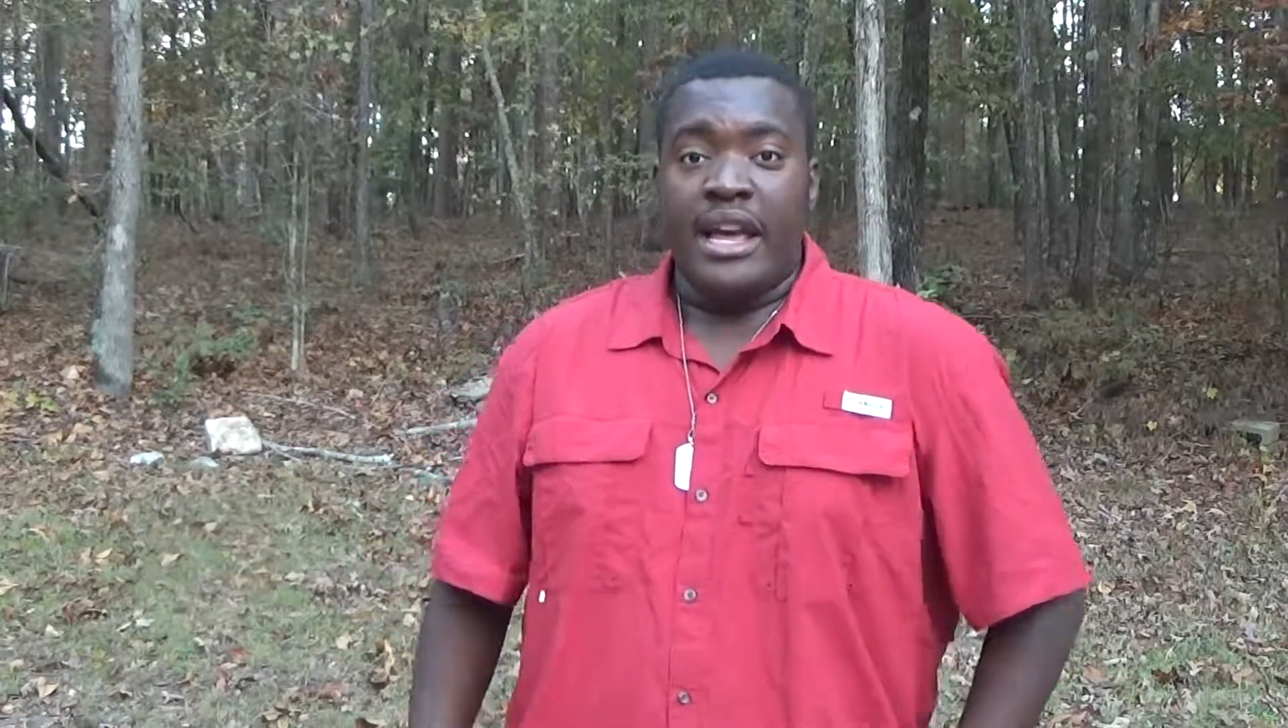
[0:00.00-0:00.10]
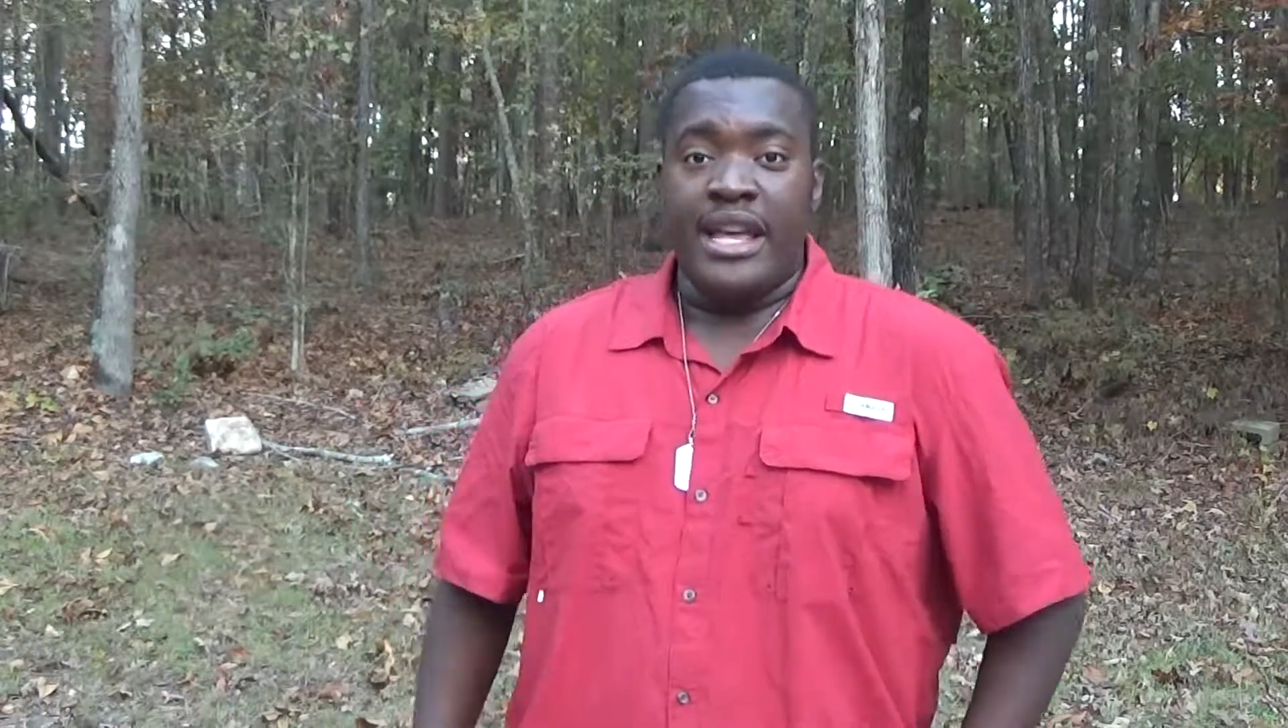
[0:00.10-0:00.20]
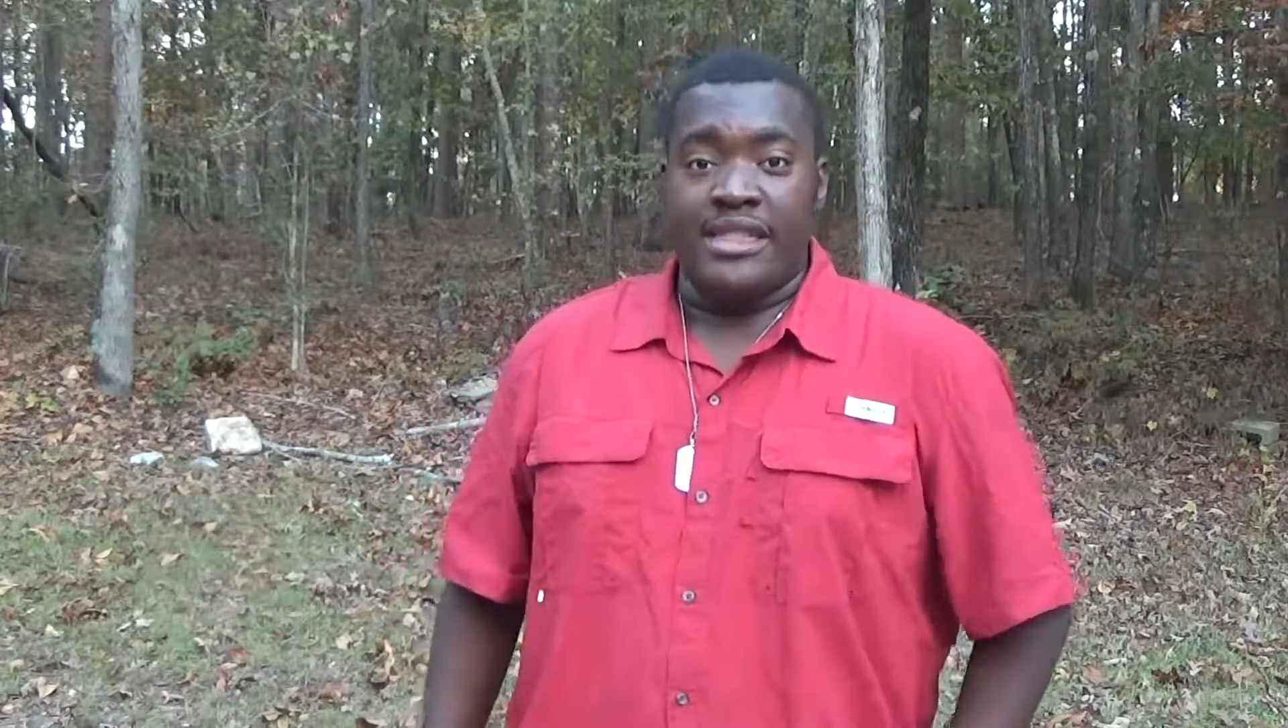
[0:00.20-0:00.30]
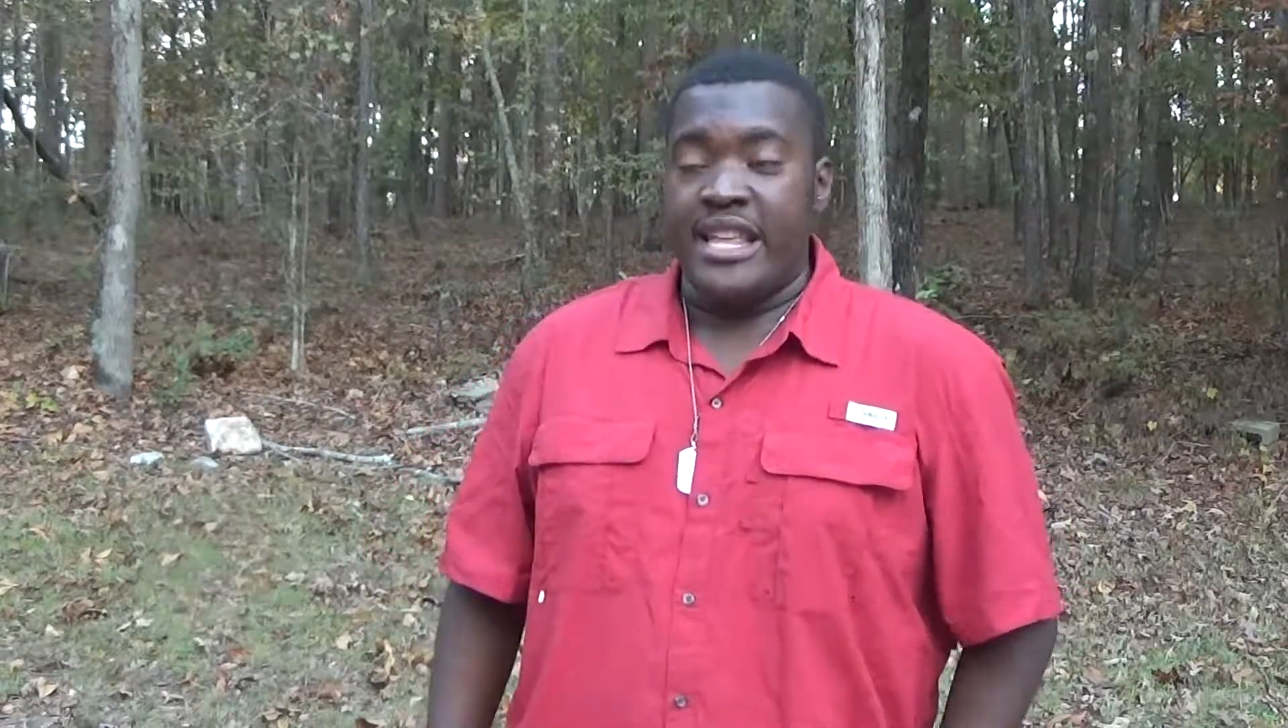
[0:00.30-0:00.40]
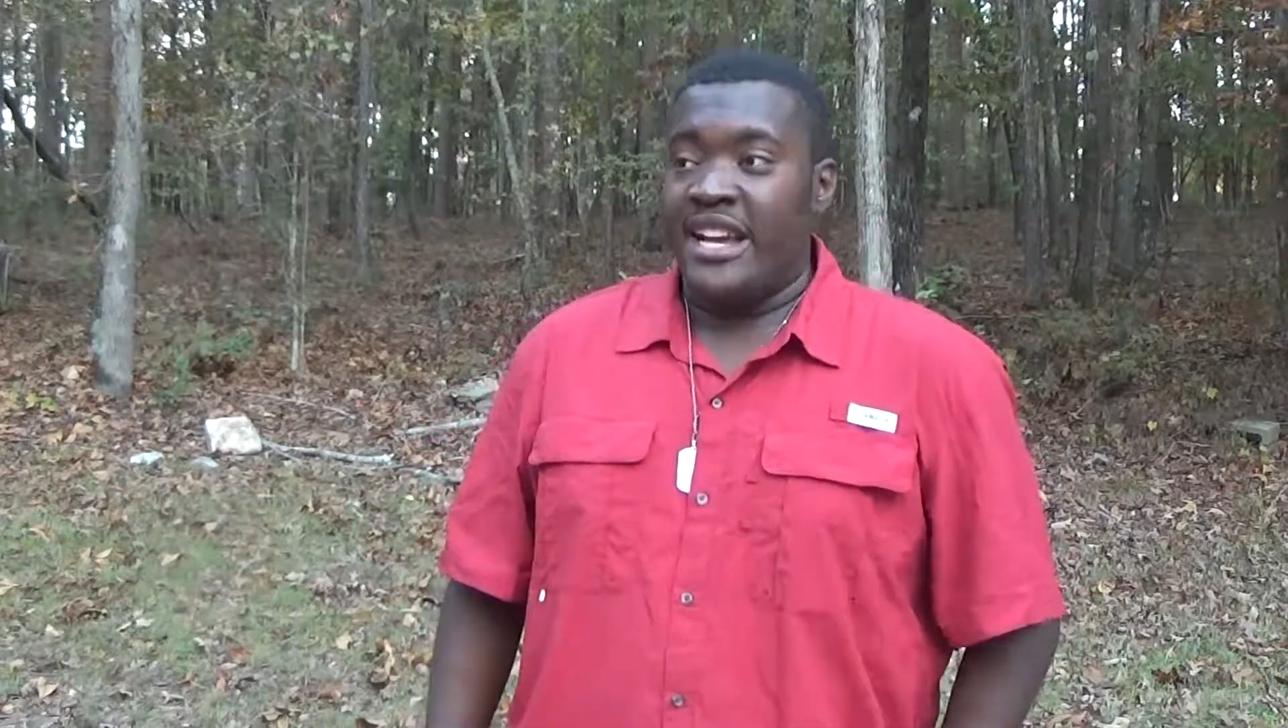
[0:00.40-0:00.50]

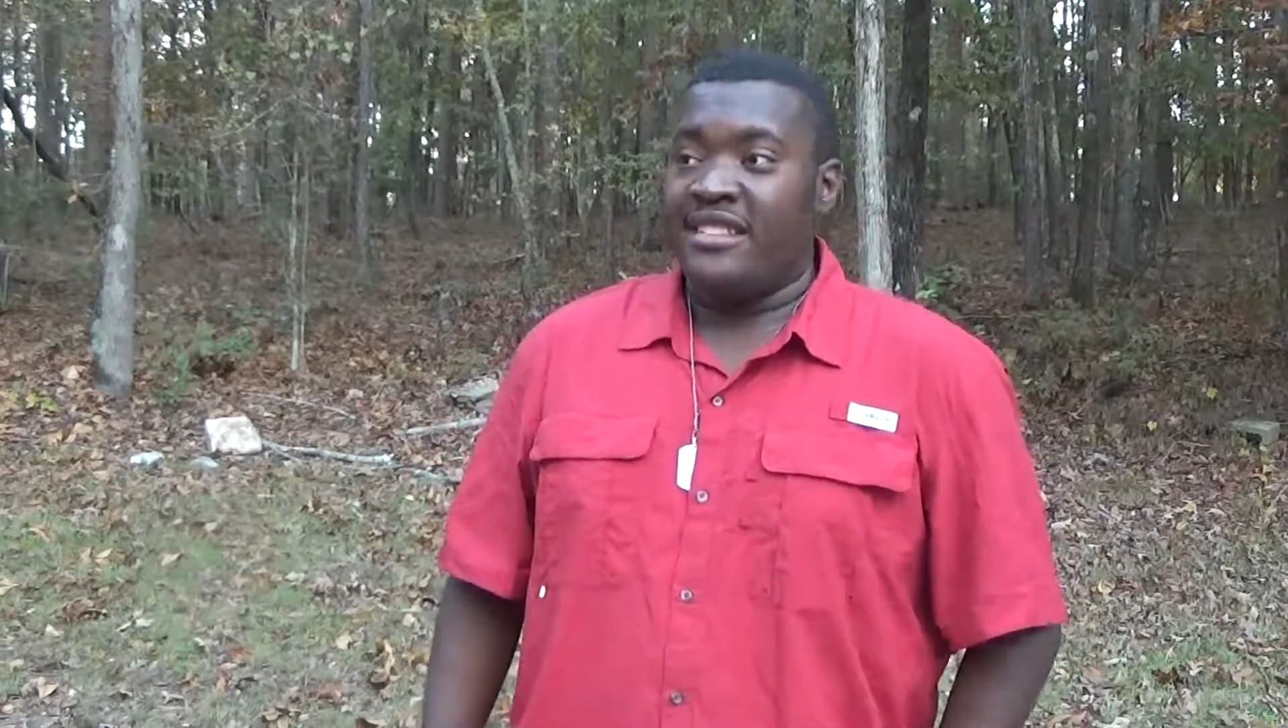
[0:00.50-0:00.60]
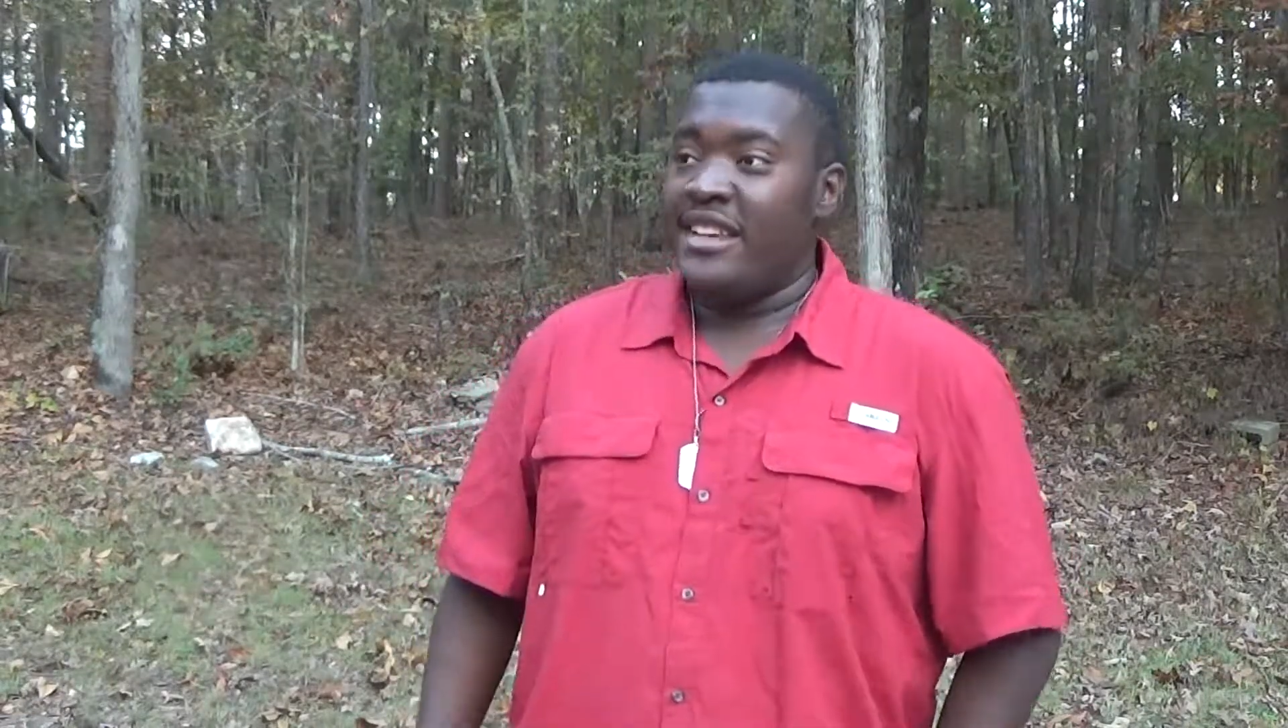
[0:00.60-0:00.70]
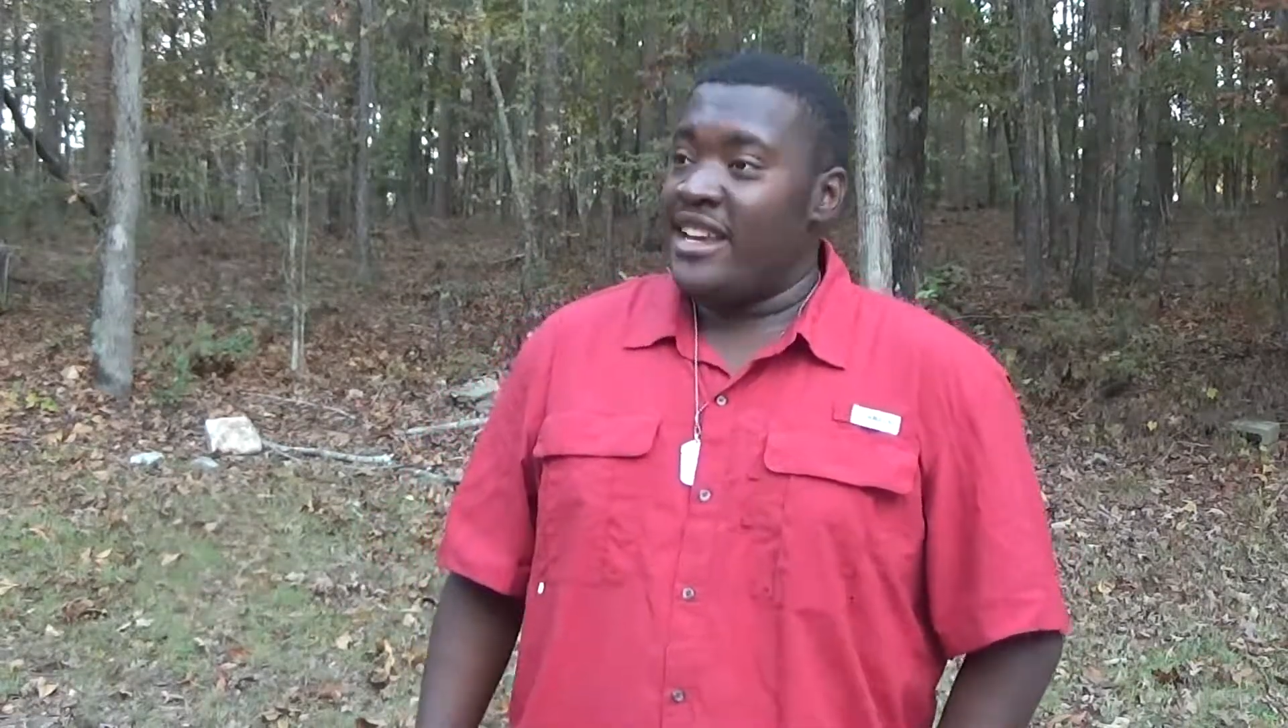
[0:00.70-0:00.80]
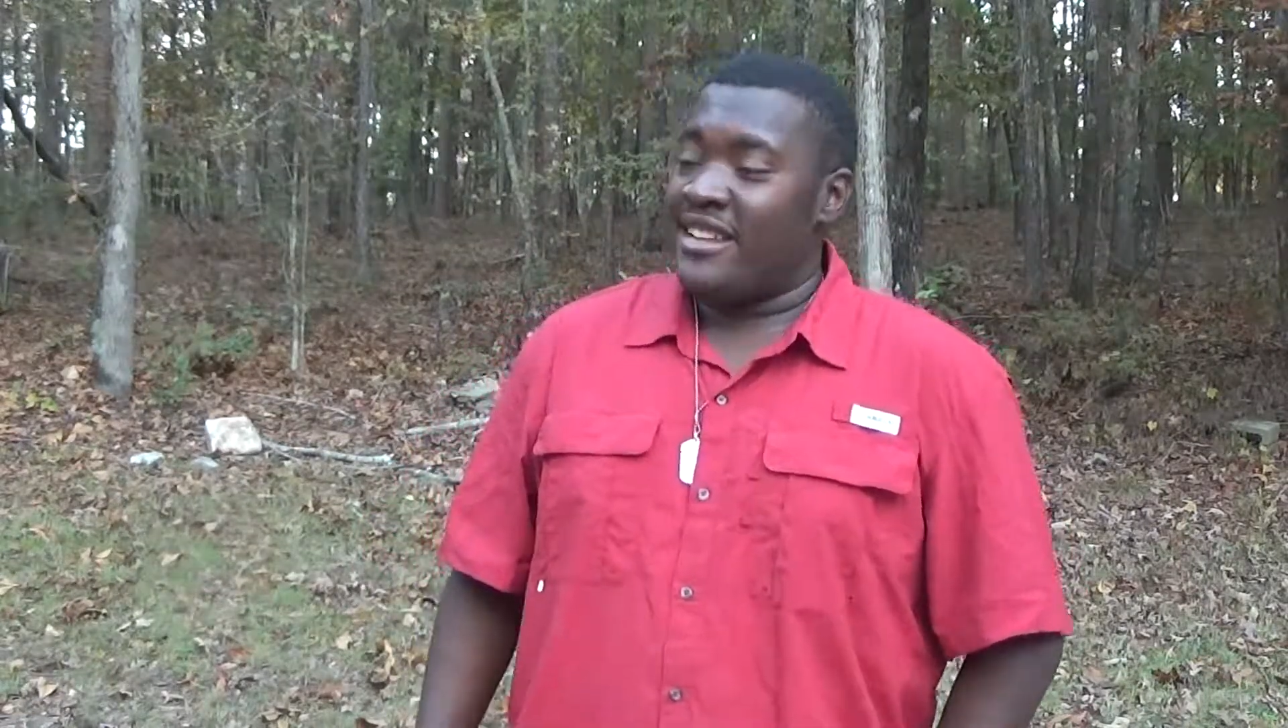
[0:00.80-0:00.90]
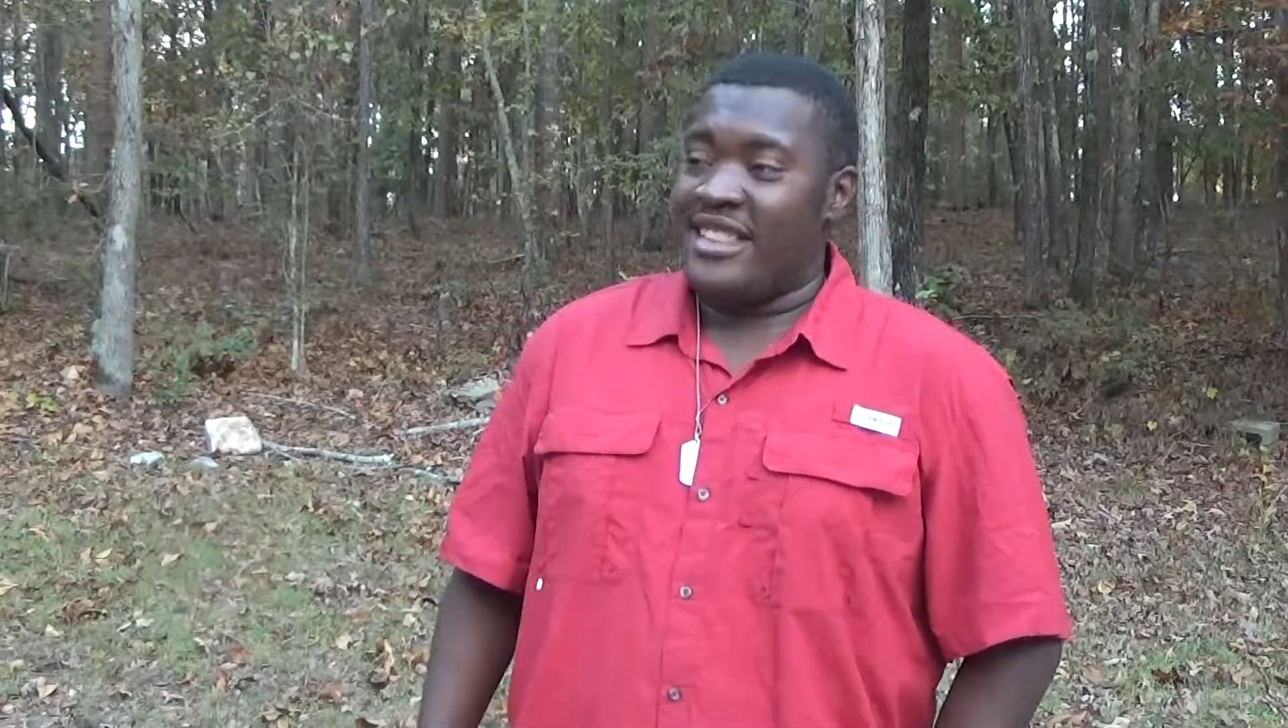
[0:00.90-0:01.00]
And that's
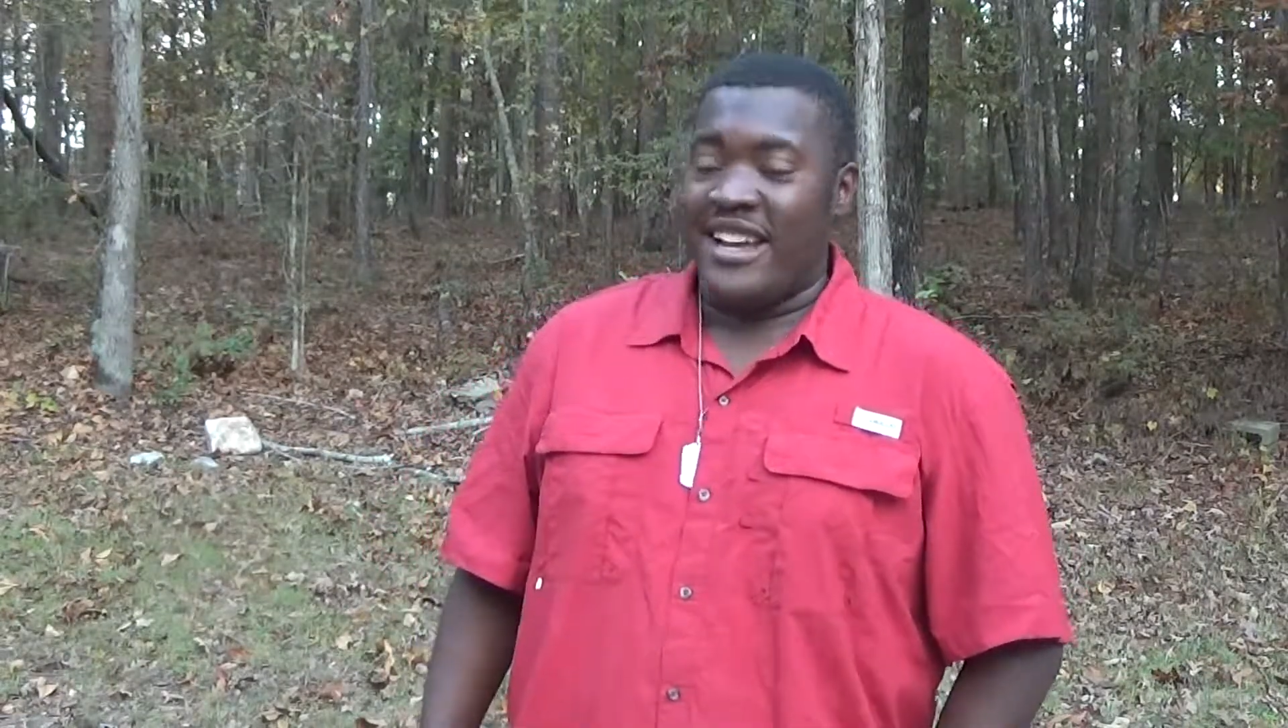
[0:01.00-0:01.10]
it.